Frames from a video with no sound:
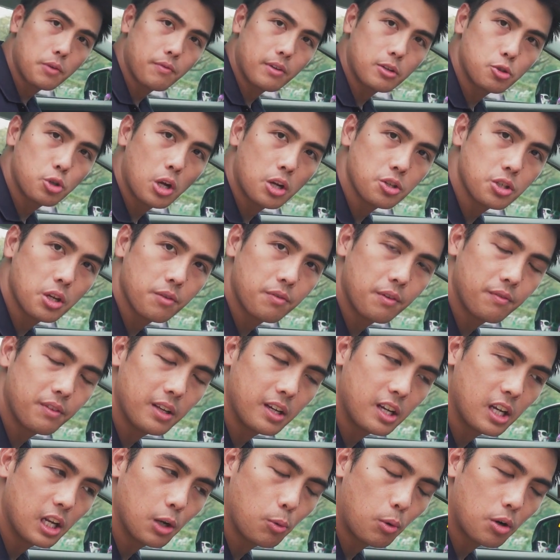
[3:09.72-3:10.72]
you have a 350
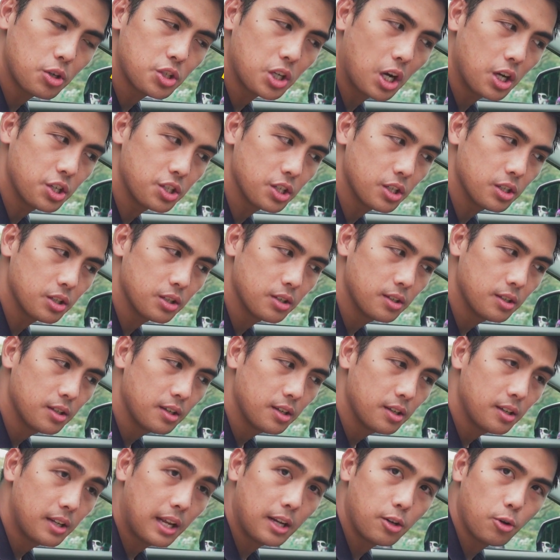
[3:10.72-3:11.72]
kilowatt charger,
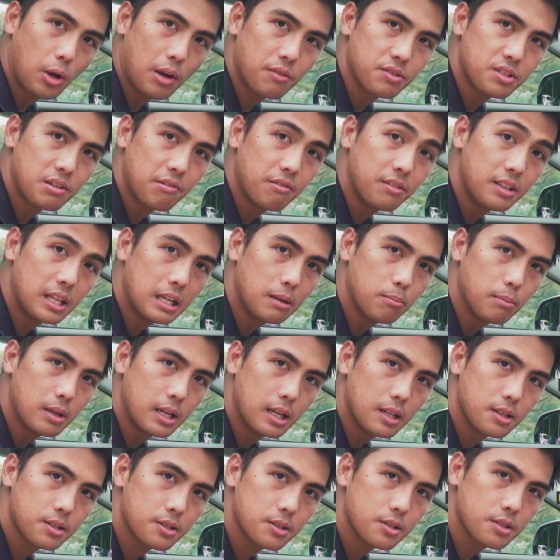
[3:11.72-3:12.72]
then you have 17
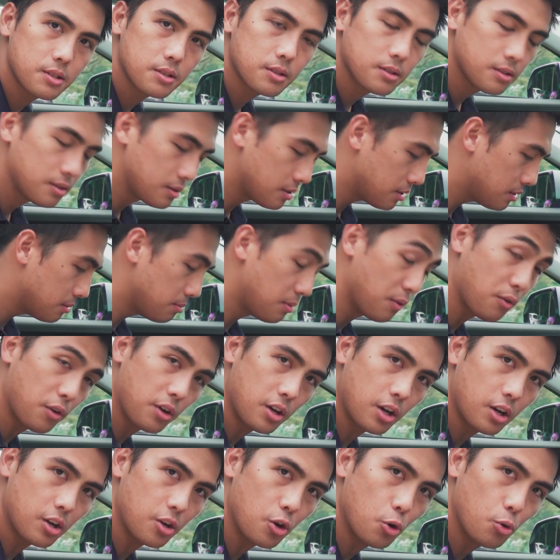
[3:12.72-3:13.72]
minutes before you
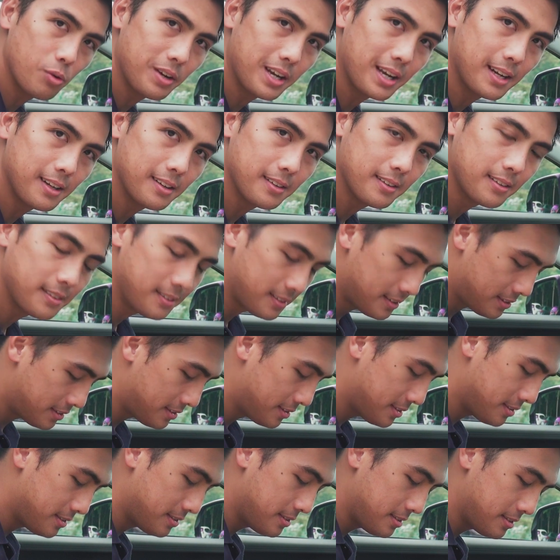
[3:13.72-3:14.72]
gotta go again.
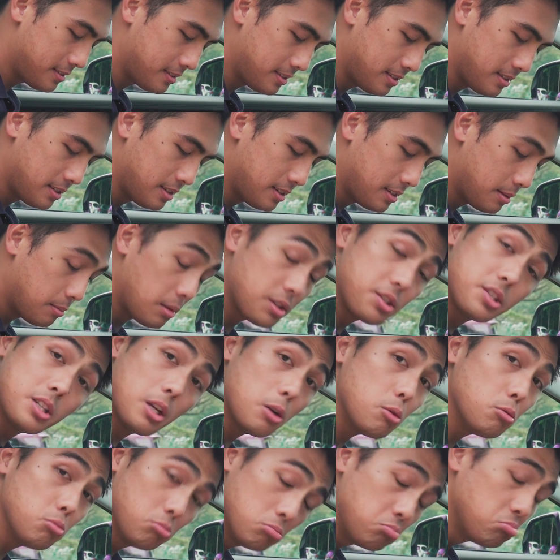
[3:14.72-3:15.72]
But
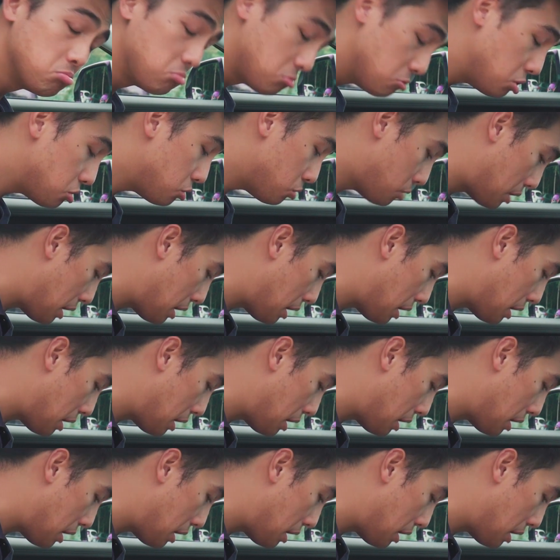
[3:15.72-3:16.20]
still, good to